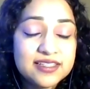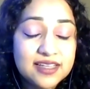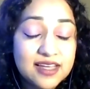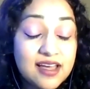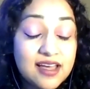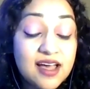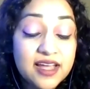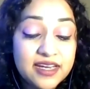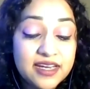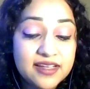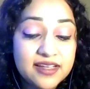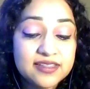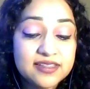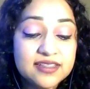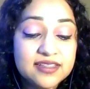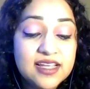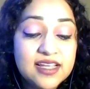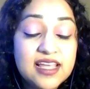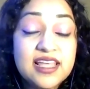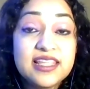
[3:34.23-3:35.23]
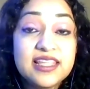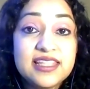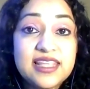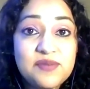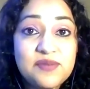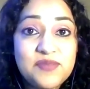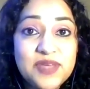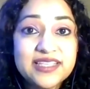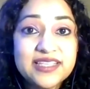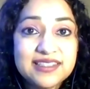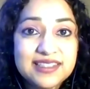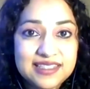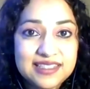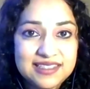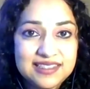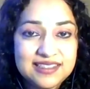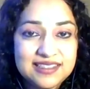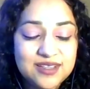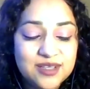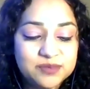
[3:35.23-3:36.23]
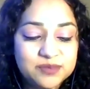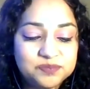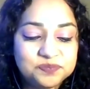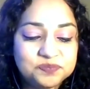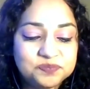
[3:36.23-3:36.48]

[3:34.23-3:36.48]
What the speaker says: guardian, their big sister.